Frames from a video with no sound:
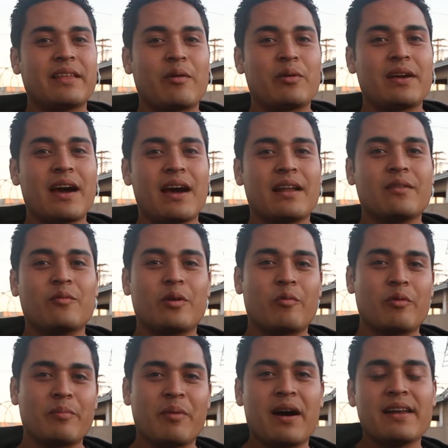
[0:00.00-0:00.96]
that we got when
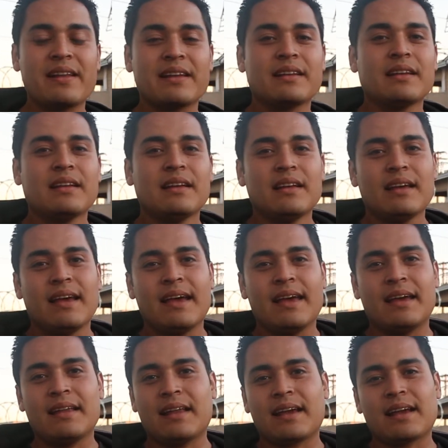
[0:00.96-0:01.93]
we bought it,
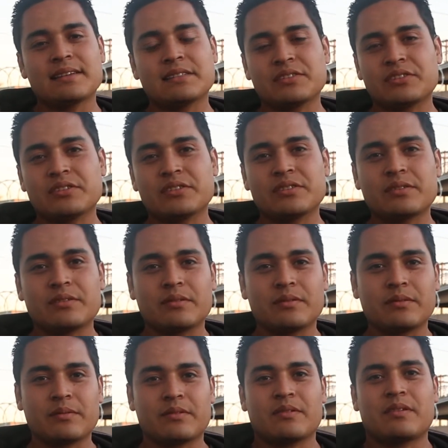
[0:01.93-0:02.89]
and I guess it's just
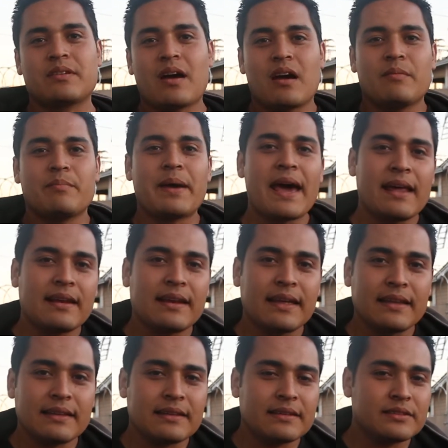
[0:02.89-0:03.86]
gone bad
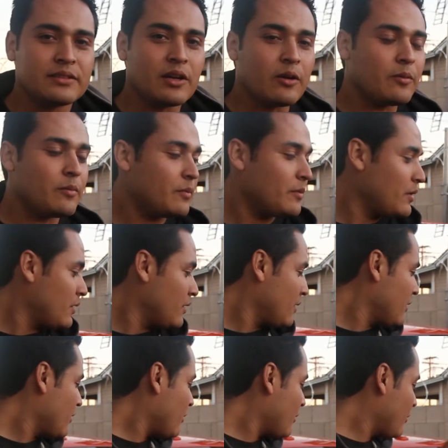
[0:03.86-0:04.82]
lately. So
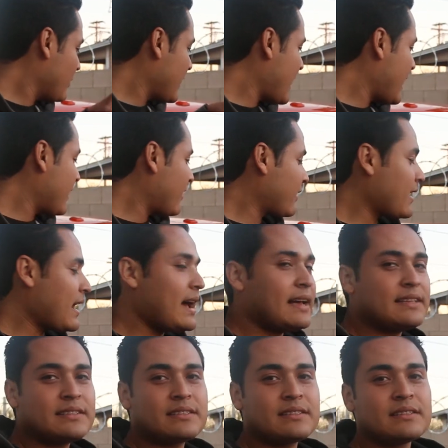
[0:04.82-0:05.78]
we had our
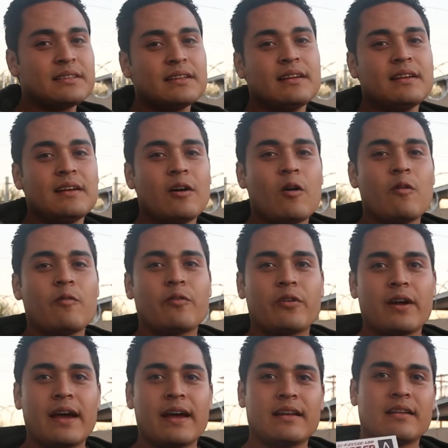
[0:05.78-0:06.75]
guys
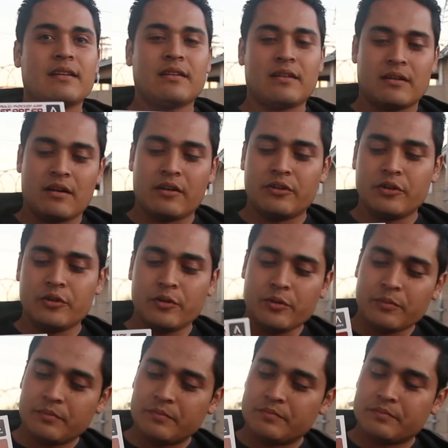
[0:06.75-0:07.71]
over at
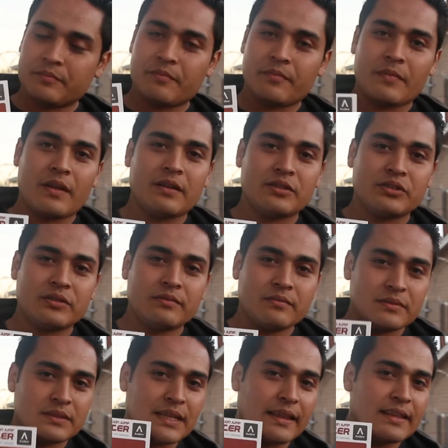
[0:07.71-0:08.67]
Audew
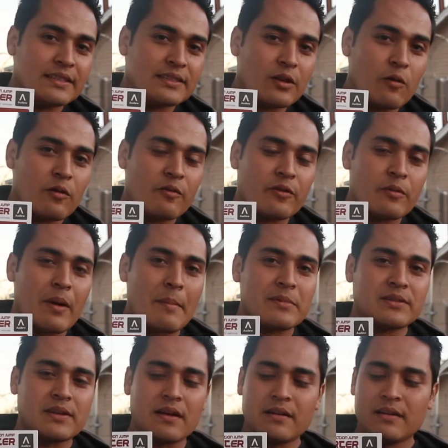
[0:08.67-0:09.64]
send this over from
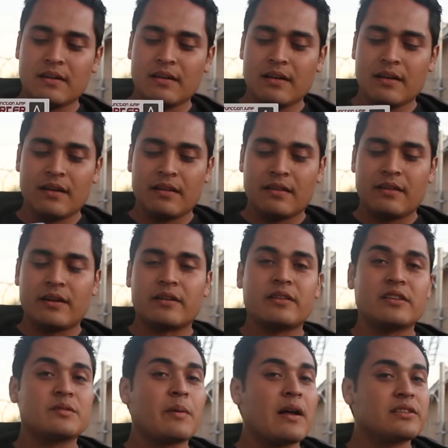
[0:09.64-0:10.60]
Amazon. They're
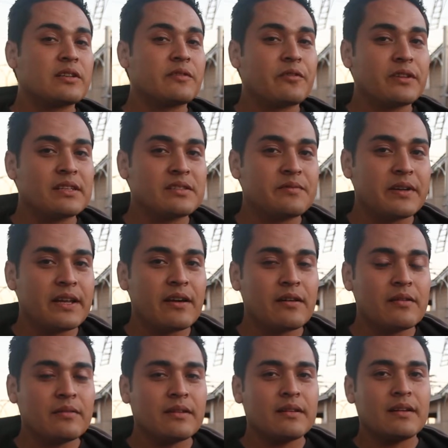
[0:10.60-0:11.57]
the sponsor for this
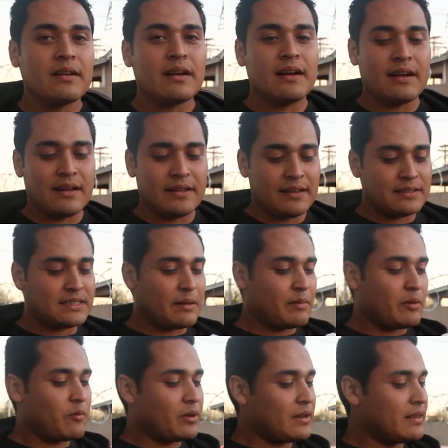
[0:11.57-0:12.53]
video. They sent
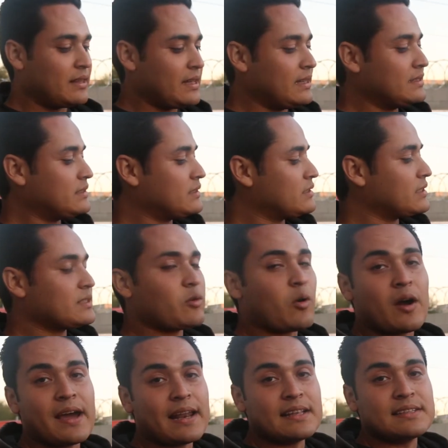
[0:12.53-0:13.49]
me one of these to
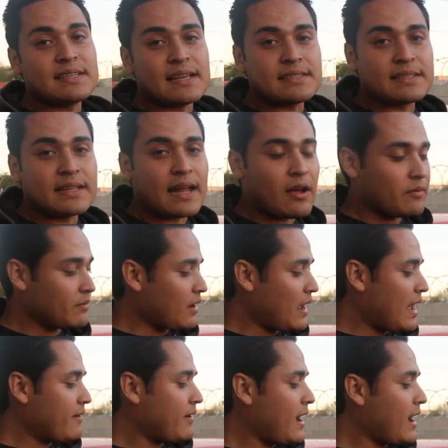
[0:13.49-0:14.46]
go ahead and test it out.
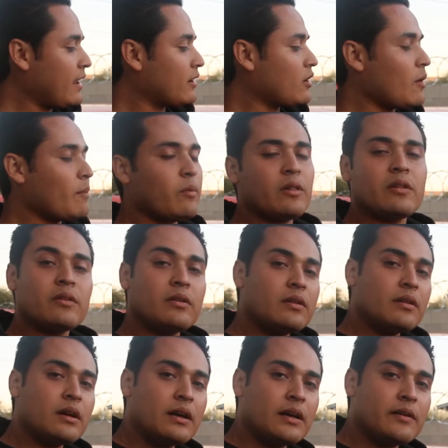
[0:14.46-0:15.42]
I've had a couple
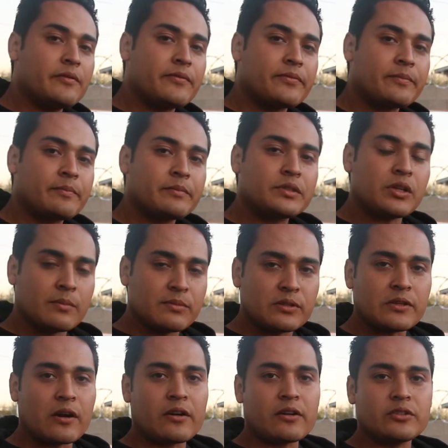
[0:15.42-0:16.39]
of jump
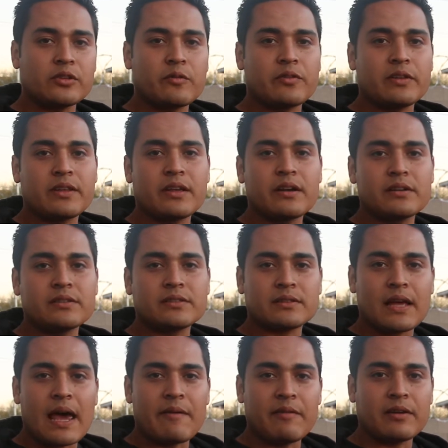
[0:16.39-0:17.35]
starters over the years
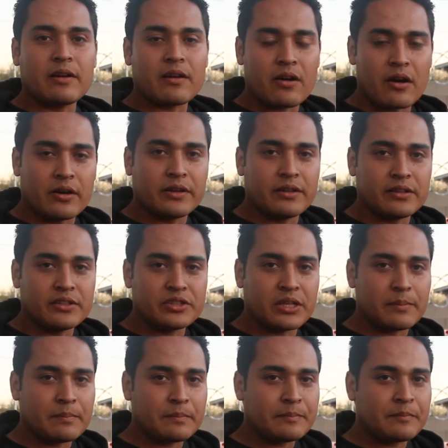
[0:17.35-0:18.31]
having a car
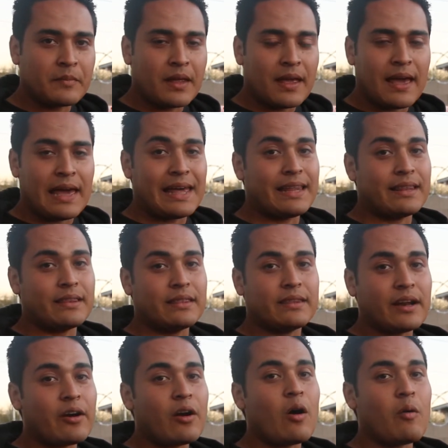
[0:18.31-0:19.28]
dealership, and
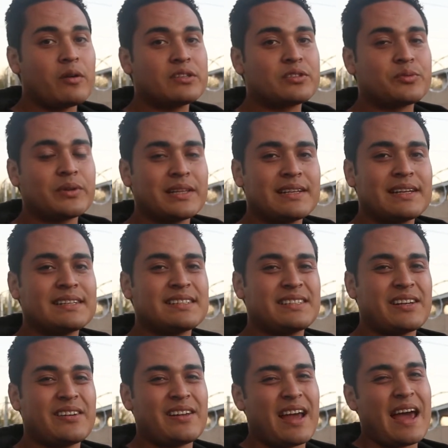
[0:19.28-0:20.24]
they're always really
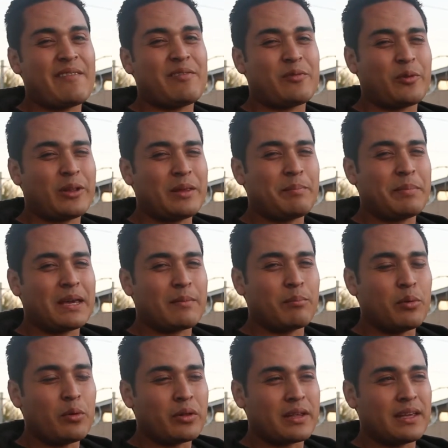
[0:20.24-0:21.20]
necessary. I have a really big
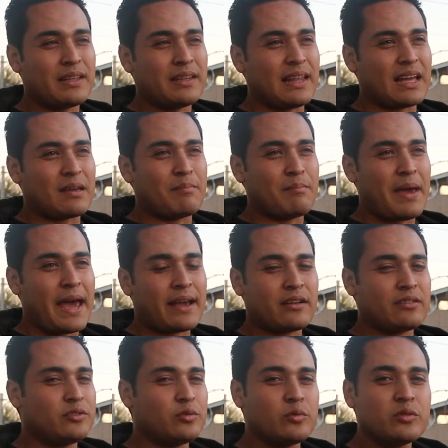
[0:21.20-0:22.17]
bulky like Mac
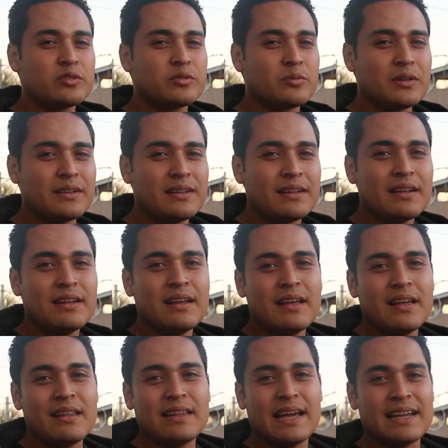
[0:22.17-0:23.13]
Tools one
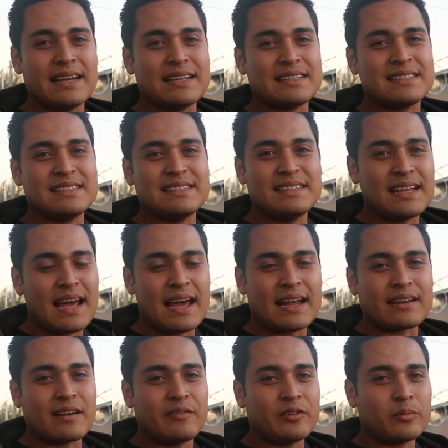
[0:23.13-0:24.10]
that is
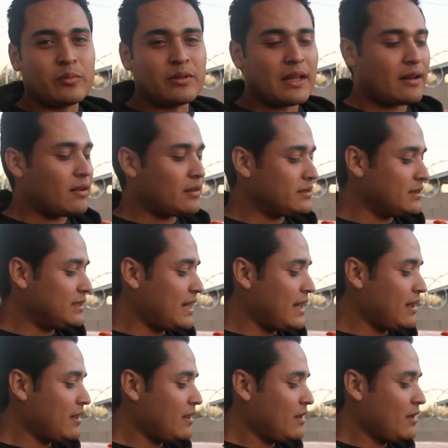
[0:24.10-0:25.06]
not comfortable at all to
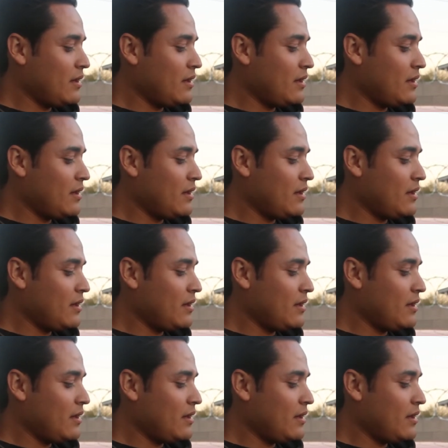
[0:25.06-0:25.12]
take,